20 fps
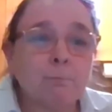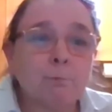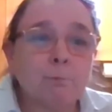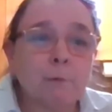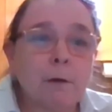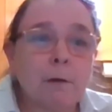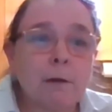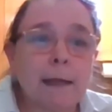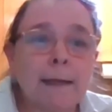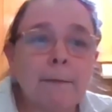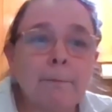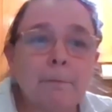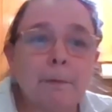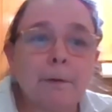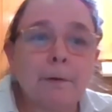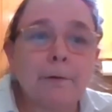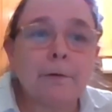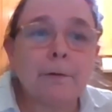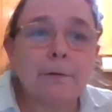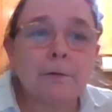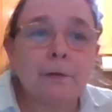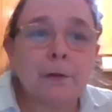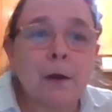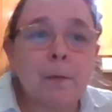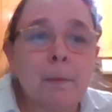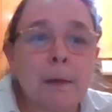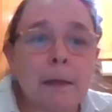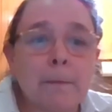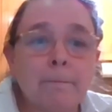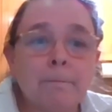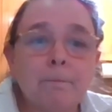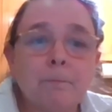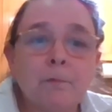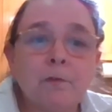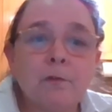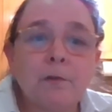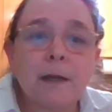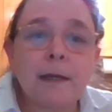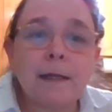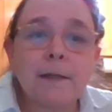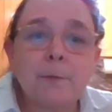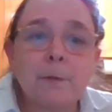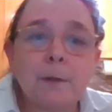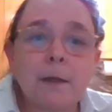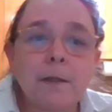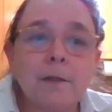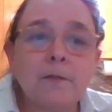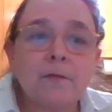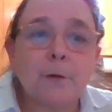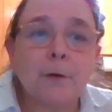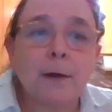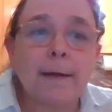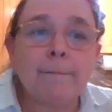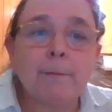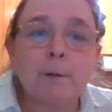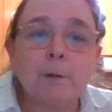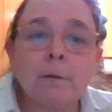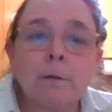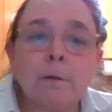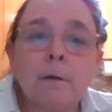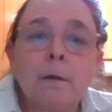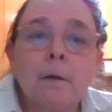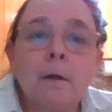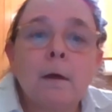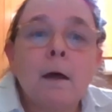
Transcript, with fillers: We all like butter, it's yummy, it stays with us forever.